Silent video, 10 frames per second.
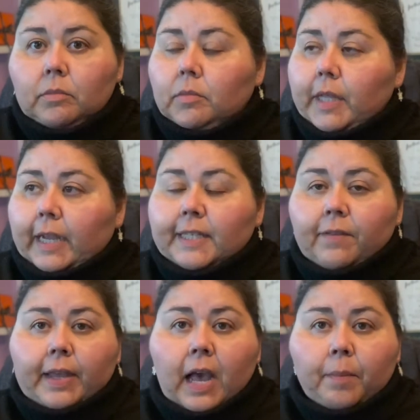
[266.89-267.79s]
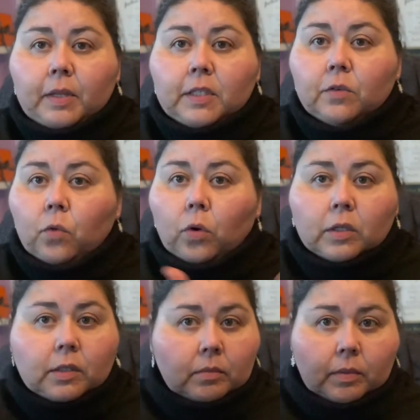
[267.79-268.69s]
Thanksgiving happens. And of
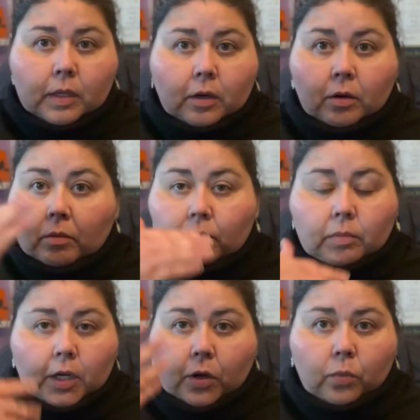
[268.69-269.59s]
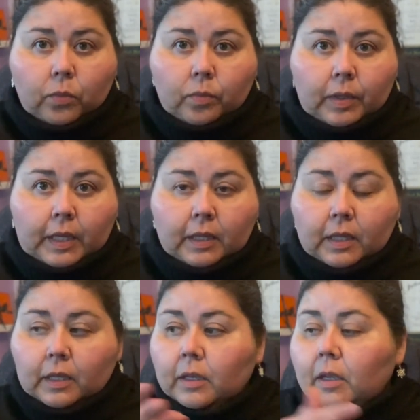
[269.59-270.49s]
course, here, you know, in
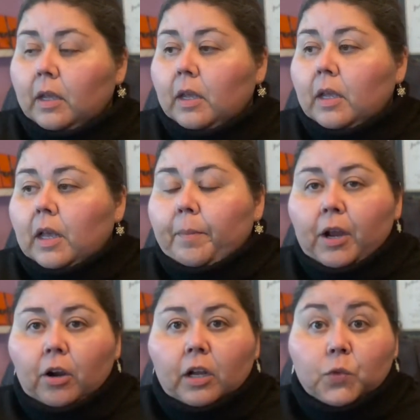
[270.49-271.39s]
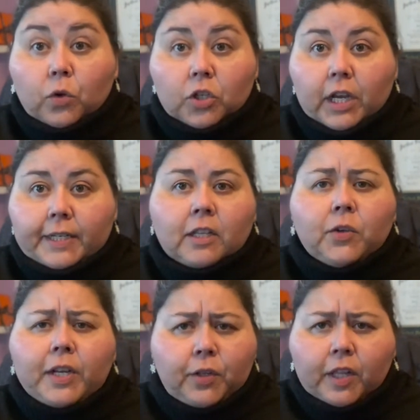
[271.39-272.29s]
the Americas, we're shut down.
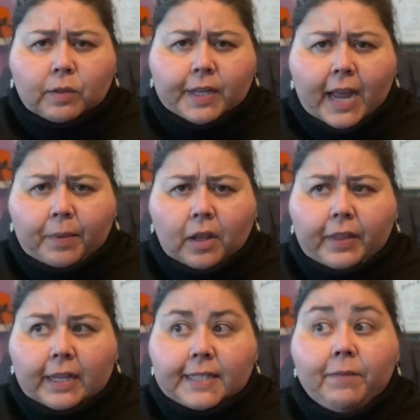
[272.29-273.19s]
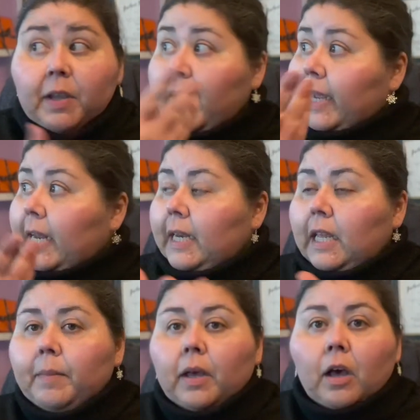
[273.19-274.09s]
So I knew nothing was going to happen on Thanksgiving, but I get an
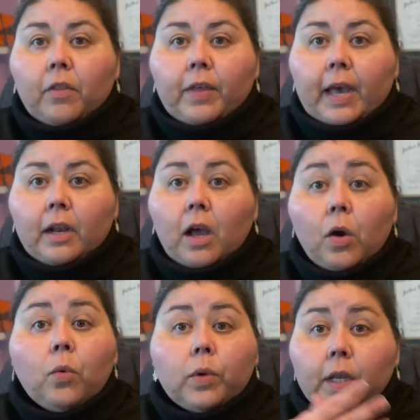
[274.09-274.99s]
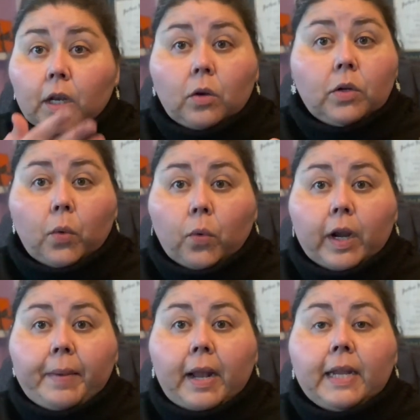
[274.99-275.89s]
email that, oh, you know, don't worry
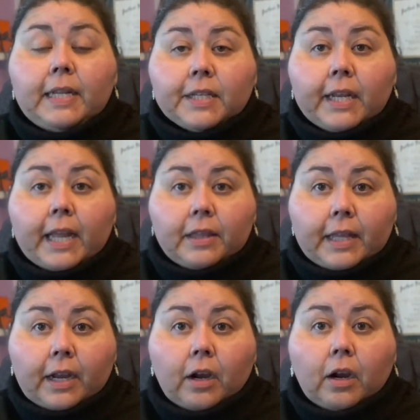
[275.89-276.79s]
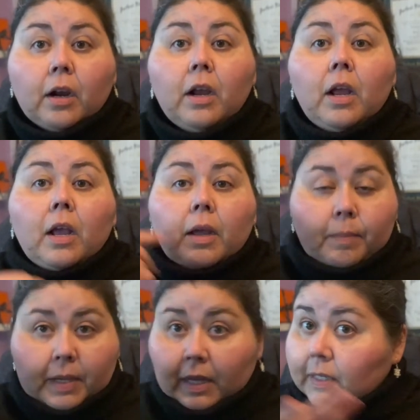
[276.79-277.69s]
about it. It's going to get there
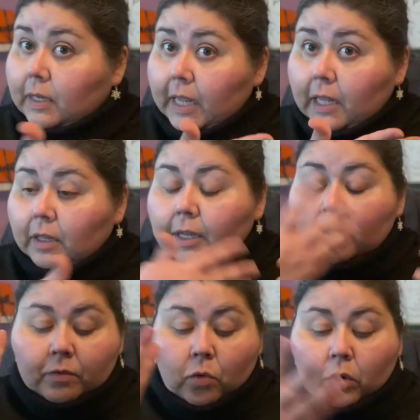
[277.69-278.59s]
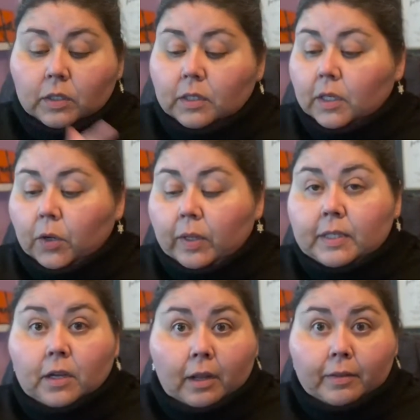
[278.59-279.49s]
because in England, of course, you know,
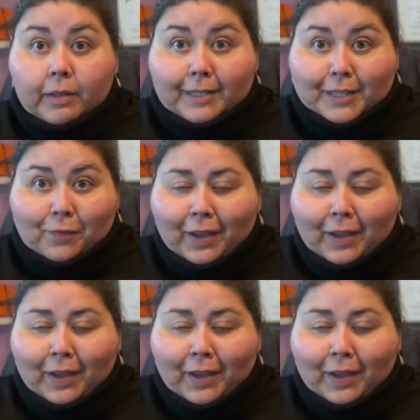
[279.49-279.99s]
it's not Thanksgiving.